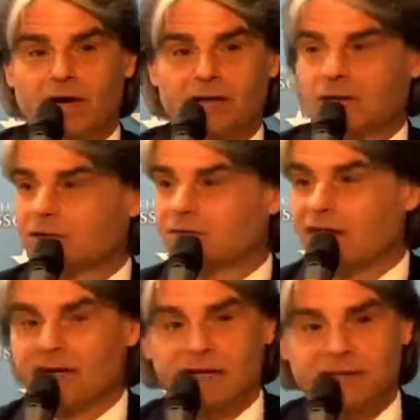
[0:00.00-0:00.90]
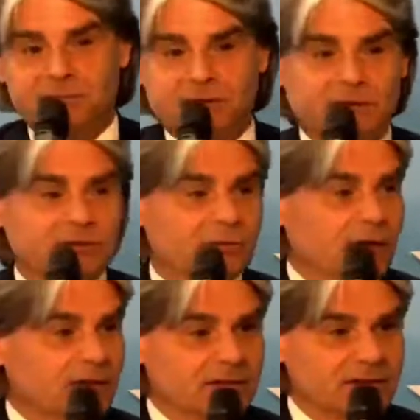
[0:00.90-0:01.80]
Why not a violin
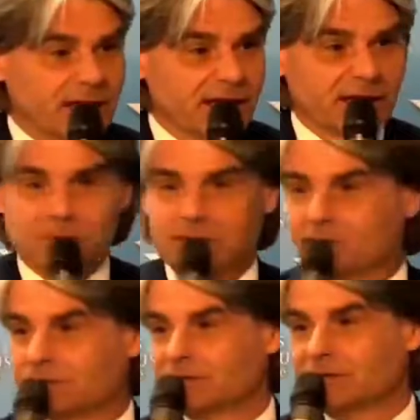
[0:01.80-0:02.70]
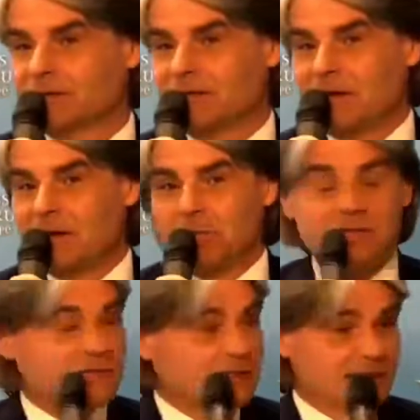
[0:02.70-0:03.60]
competition? Why not a singing competition?
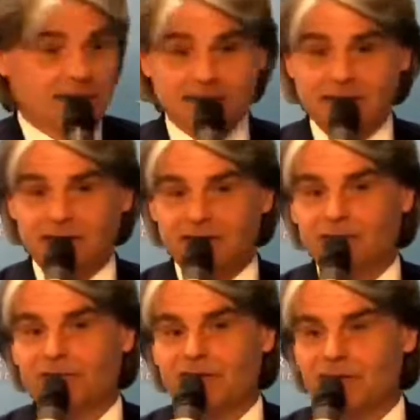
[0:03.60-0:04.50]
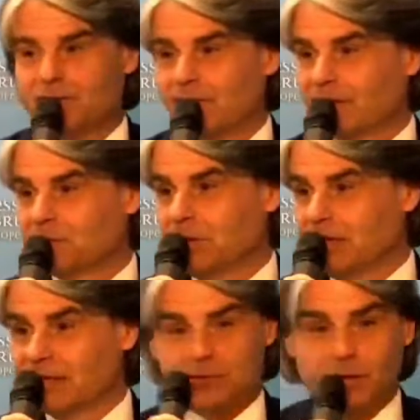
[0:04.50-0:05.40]
Because conducting is a very, very
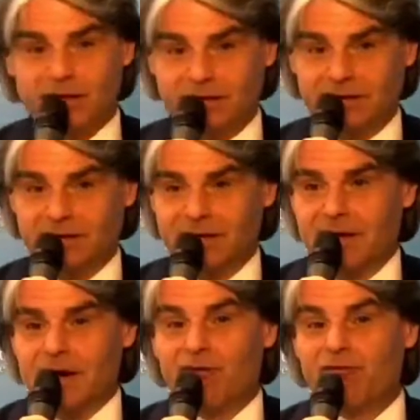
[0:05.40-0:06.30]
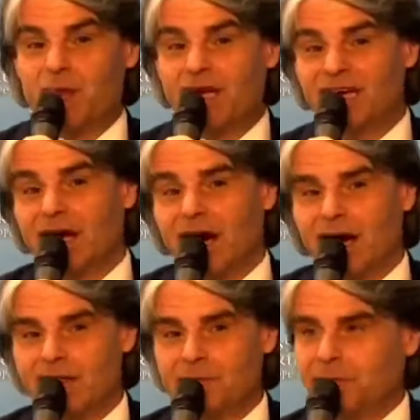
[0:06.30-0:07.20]
complex way of making
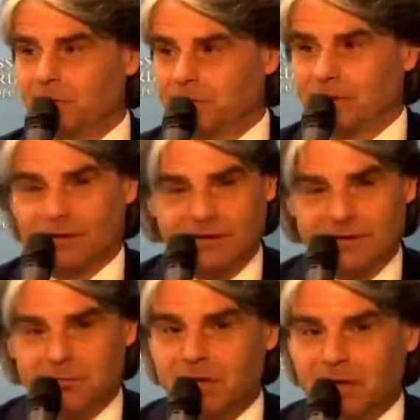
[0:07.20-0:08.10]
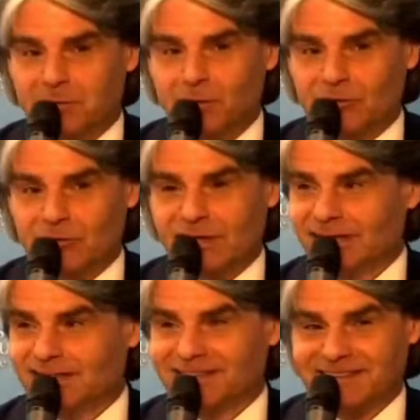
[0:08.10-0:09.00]
other people make
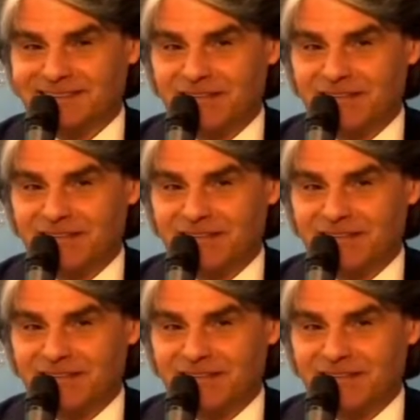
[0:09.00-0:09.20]
music.